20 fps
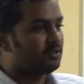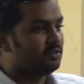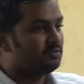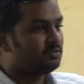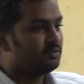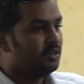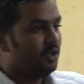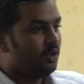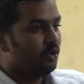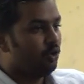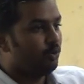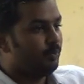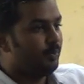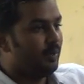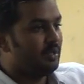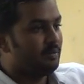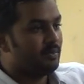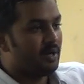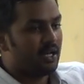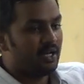account, no?
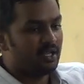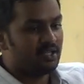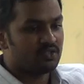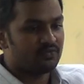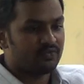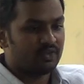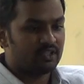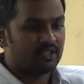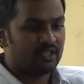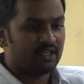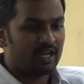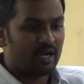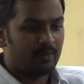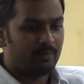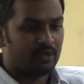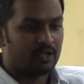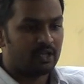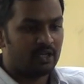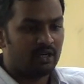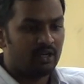Opening balance, further
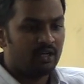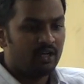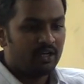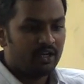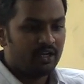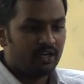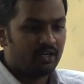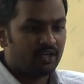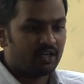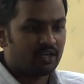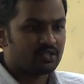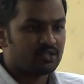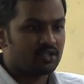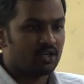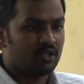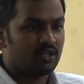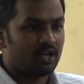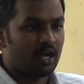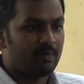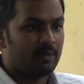capital,
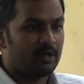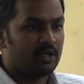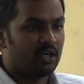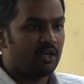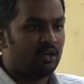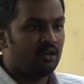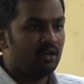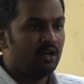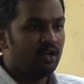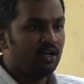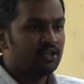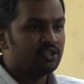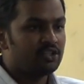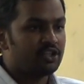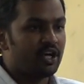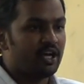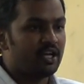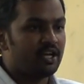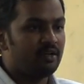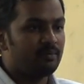interest on capital,
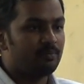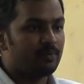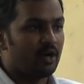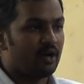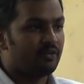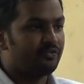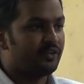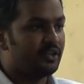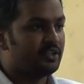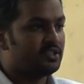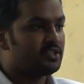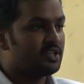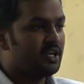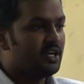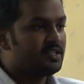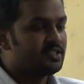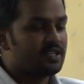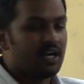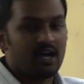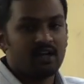share in
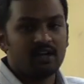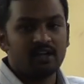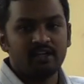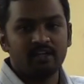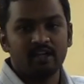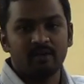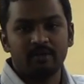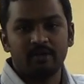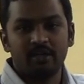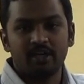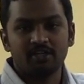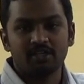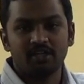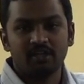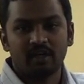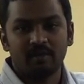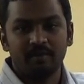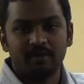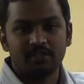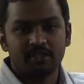profits, salary,
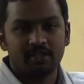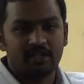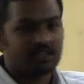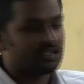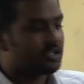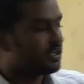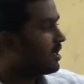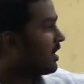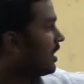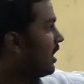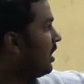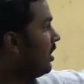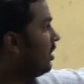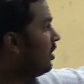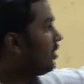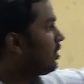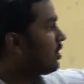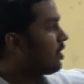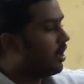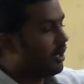remuneration, commission,
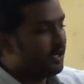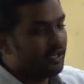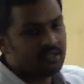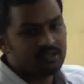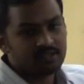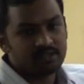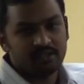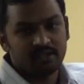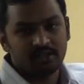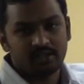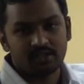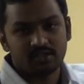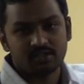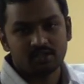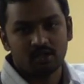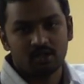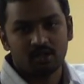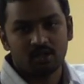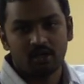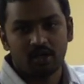etc. Drawings,
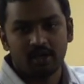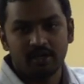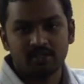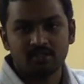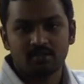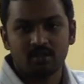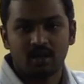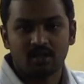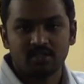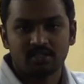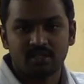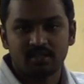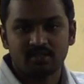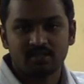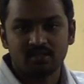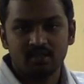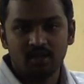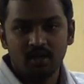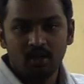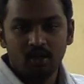interest on drawings,
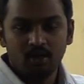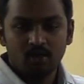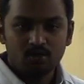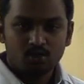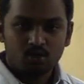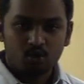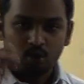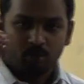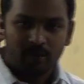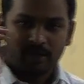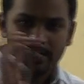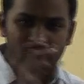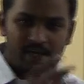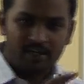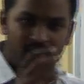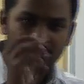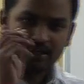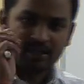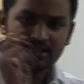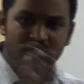losses. So
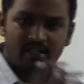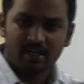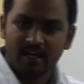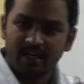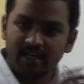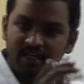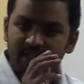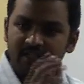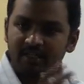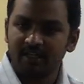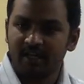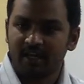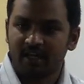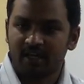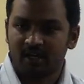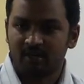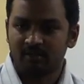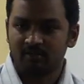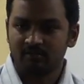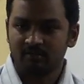many entries are hitting
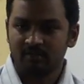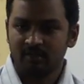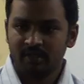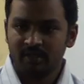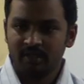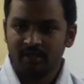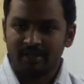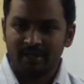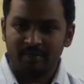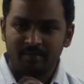the account.